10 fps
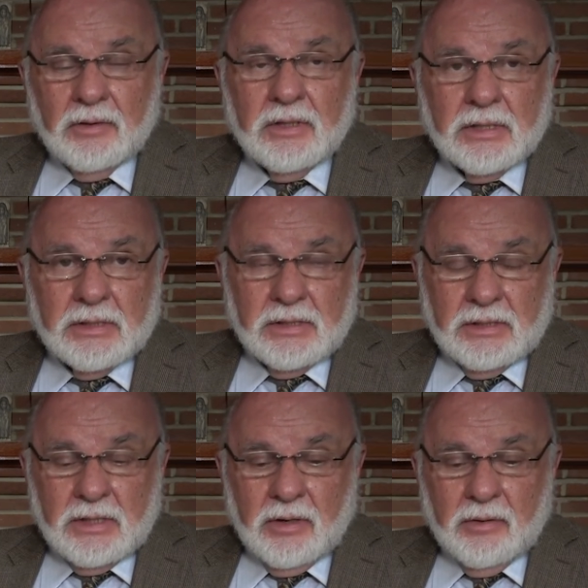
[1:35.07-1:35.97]

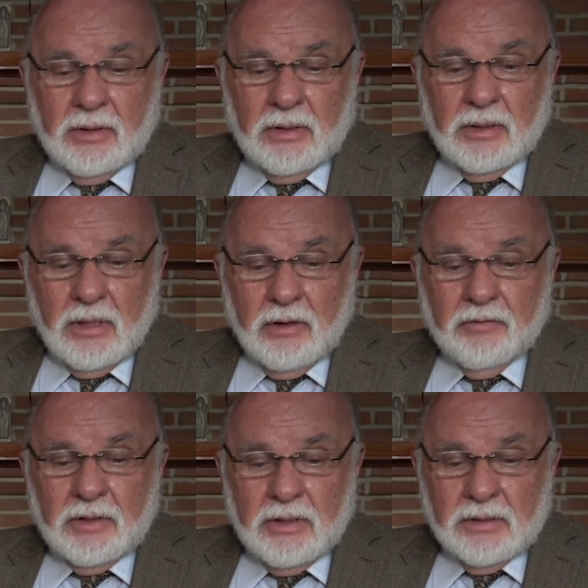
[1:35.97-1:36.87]
necessary
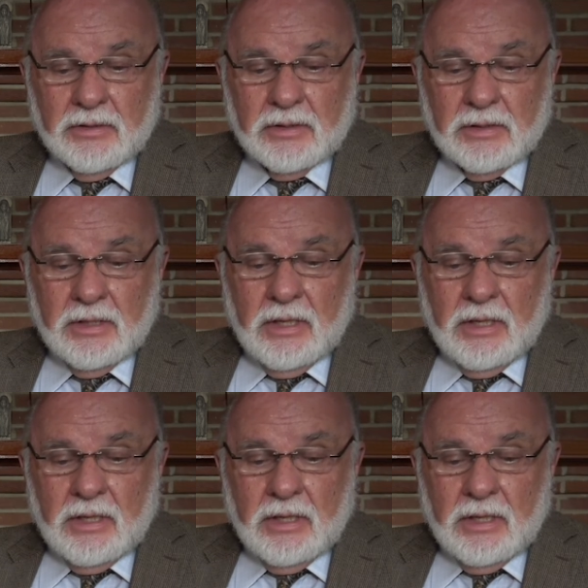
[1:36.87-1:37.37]
love is.